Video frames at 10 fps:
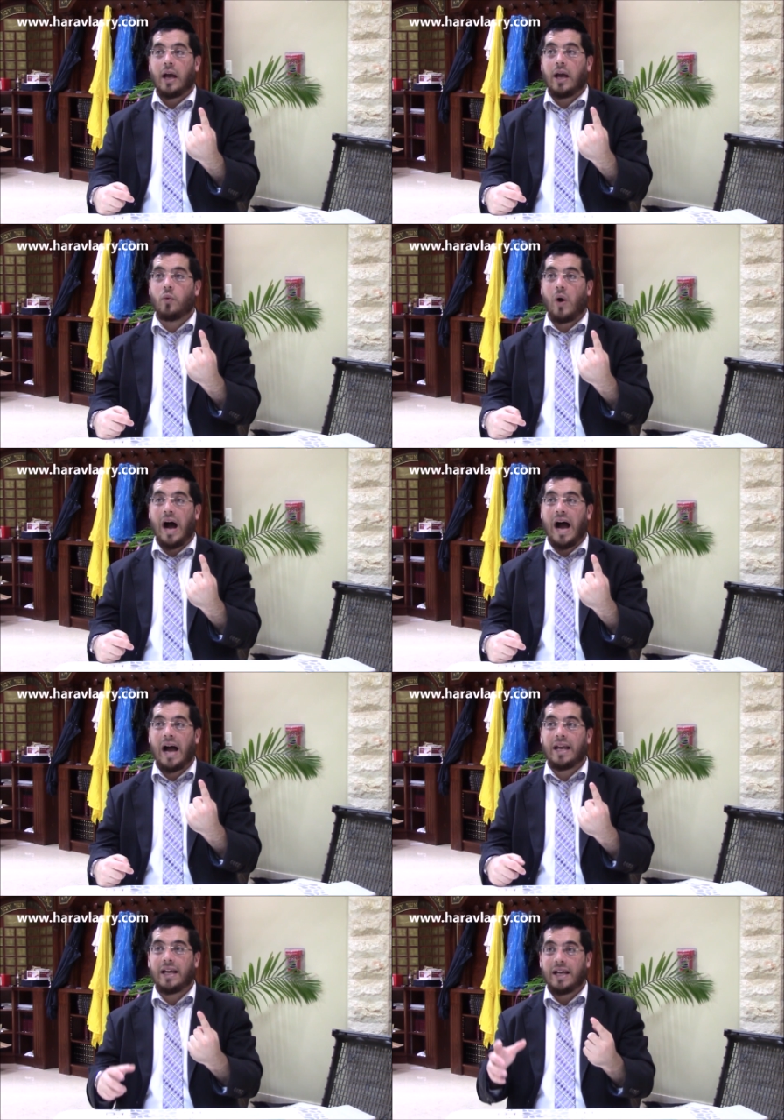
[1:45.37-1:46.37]
And
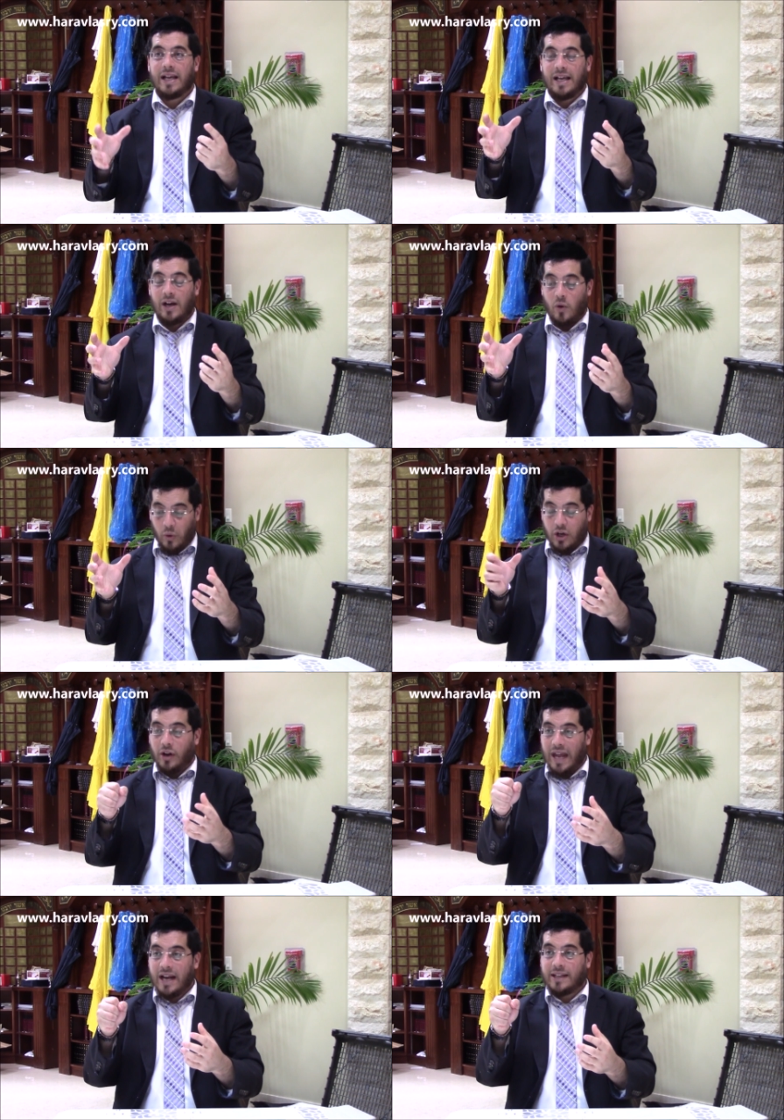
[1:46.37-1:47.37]
why we
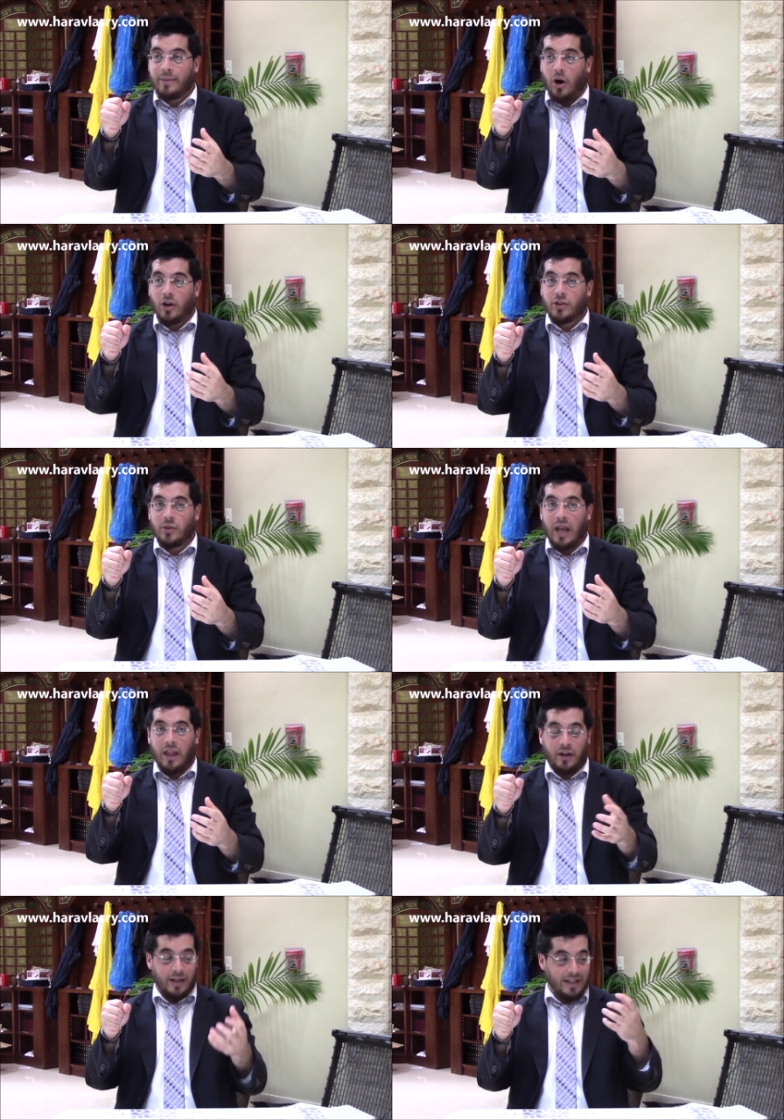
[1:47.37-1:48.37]
connect them all
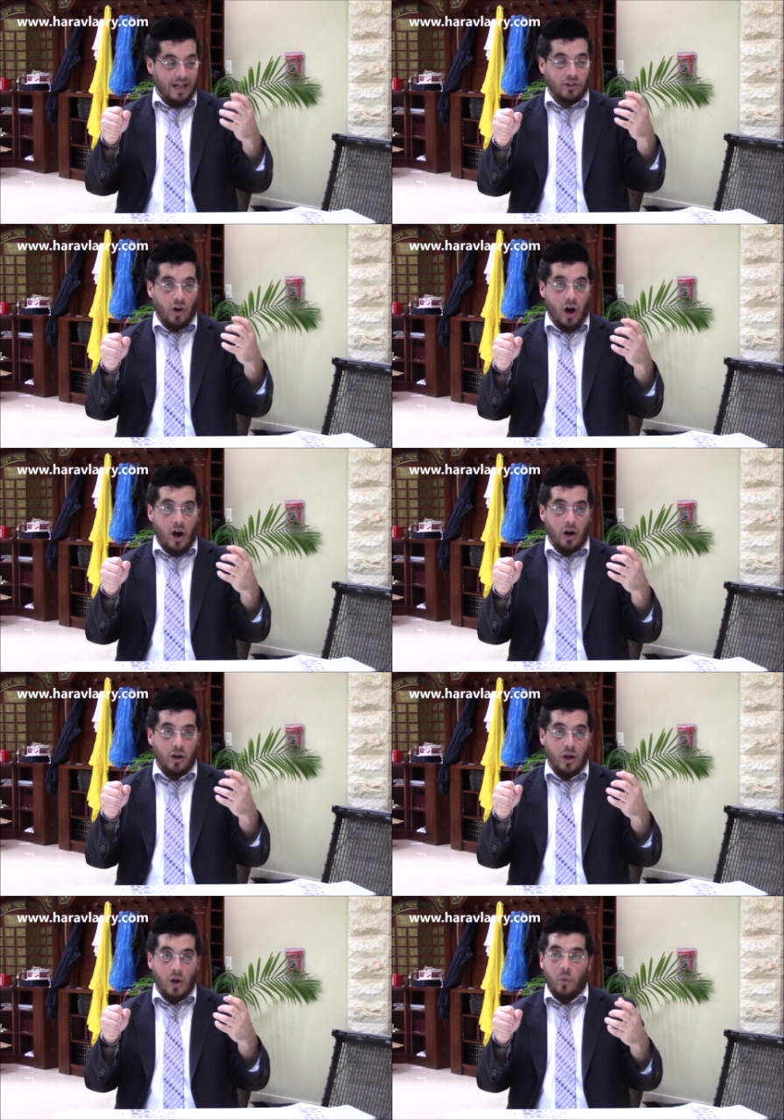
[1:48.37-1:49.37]
together, and the
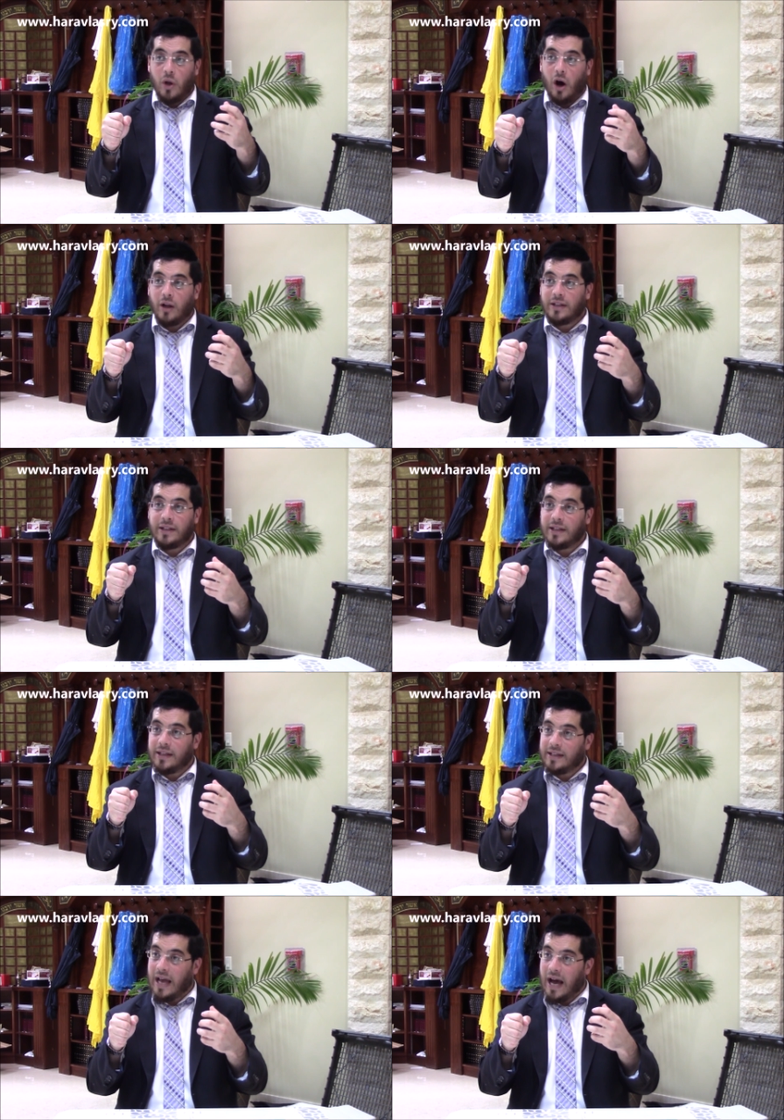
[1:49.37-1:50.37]
etrog we hold it
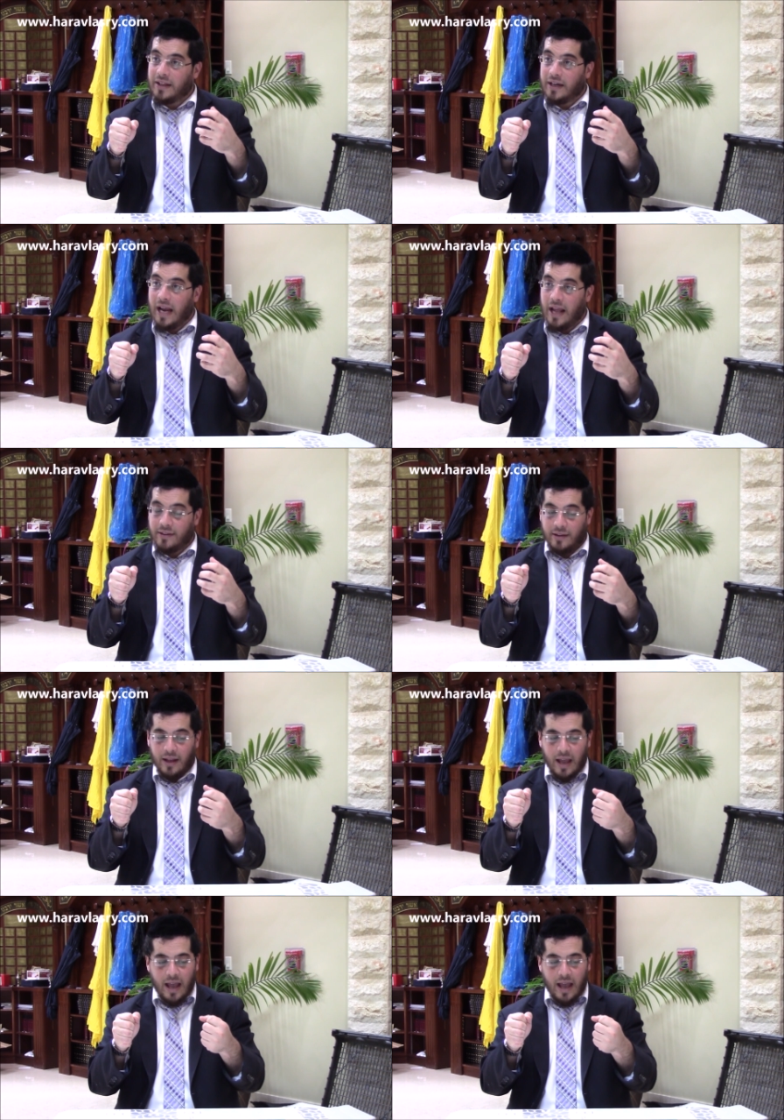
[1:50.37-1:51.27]
in the other hand.